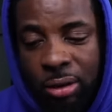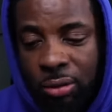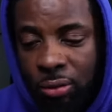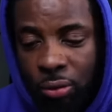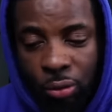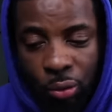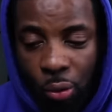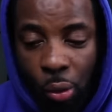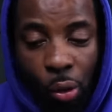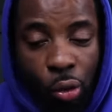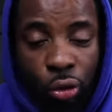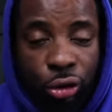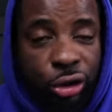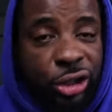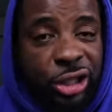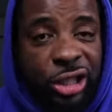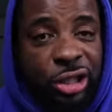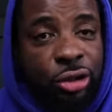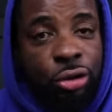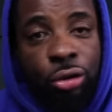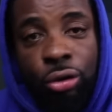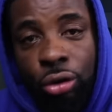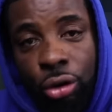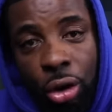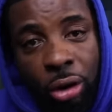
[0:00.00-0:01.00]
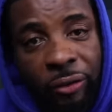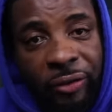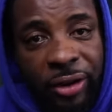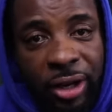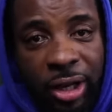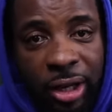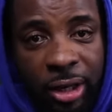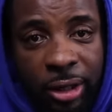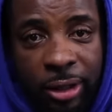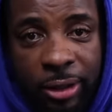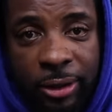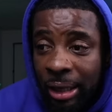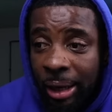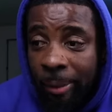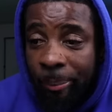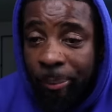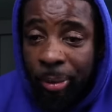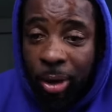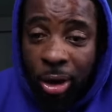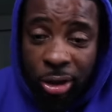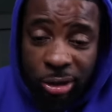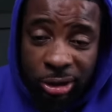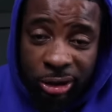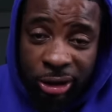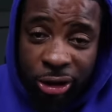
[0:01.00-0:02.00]
What was she doing over here? Now,
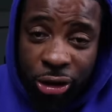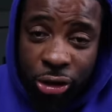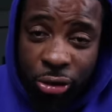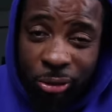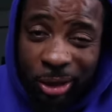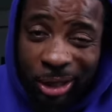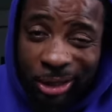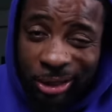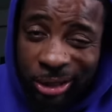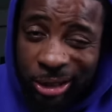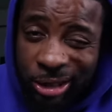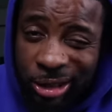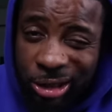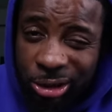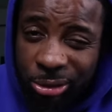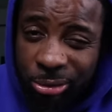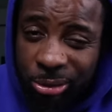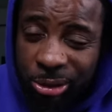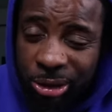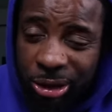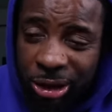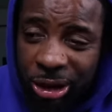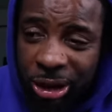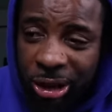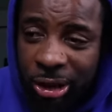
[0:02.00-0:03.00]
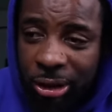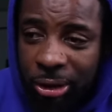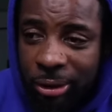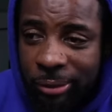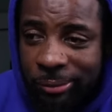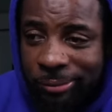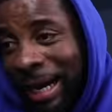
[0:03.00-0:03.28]
personally, do I think she was cheating?